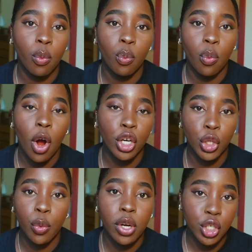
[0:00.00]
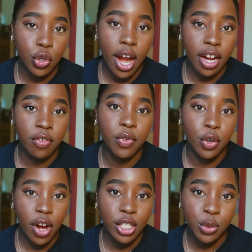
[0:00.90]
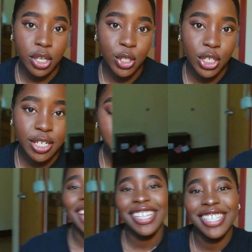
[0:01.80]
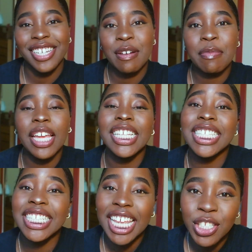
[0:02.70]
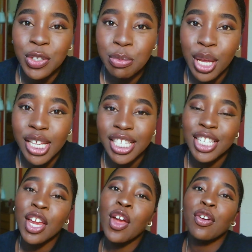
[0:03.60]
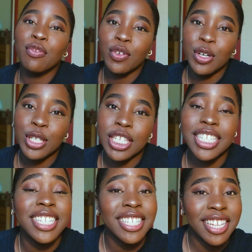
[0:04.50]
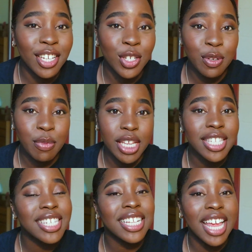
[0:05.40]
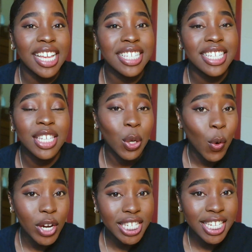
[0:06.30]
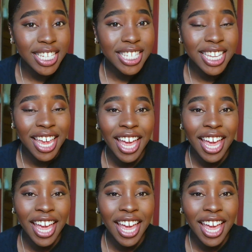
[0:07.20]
are you on track for graduation. Next up is lecture-based versus discussion-based classes and courses.